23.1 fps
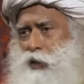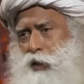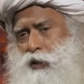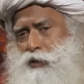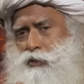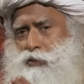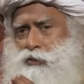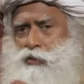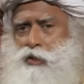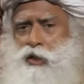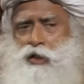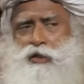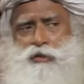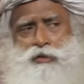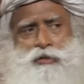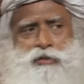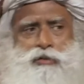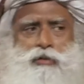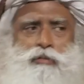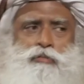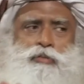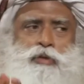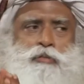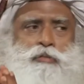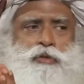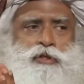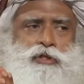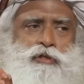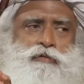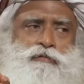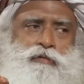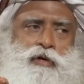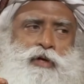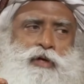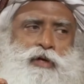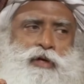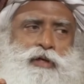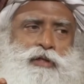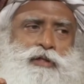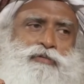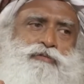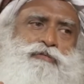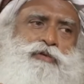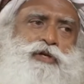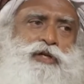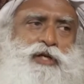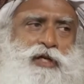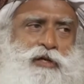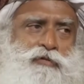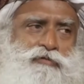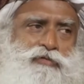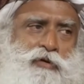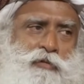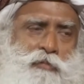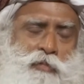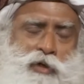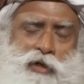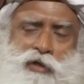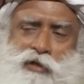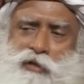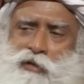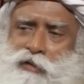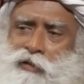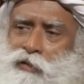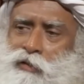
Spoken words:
Hey, try this Om Namah Shivaya, it's working for me.